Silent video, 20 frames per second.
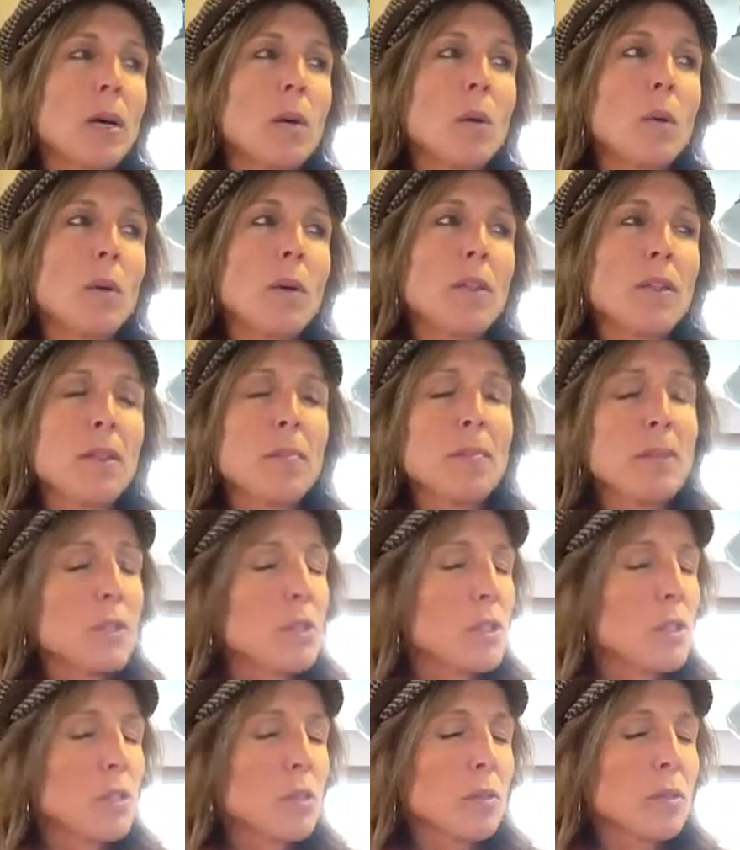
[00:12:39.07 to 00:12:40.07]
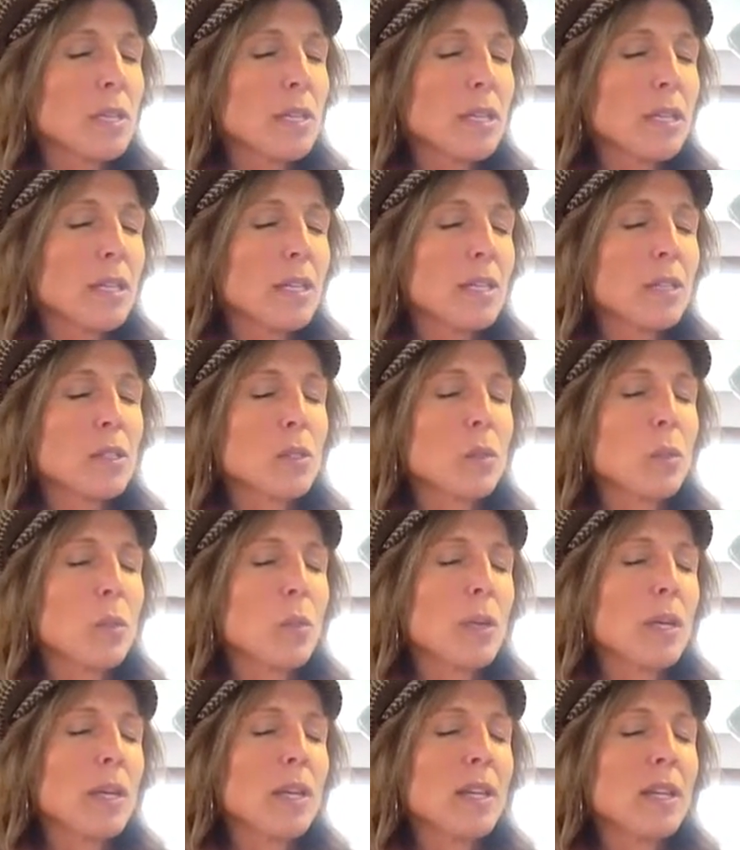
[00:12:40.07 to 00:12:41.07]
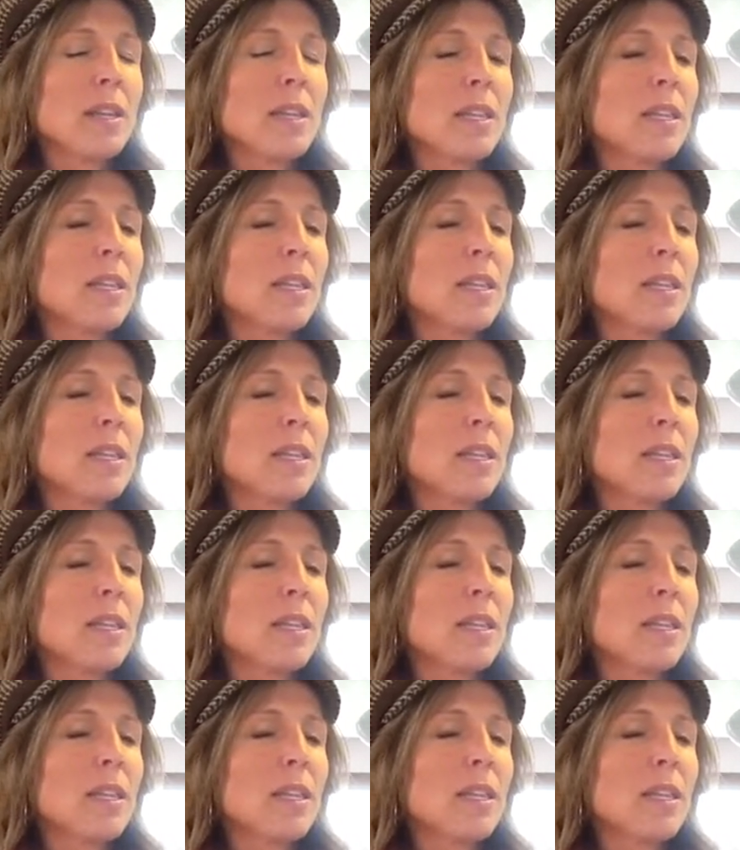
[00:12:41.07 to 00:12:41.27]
with mysteries with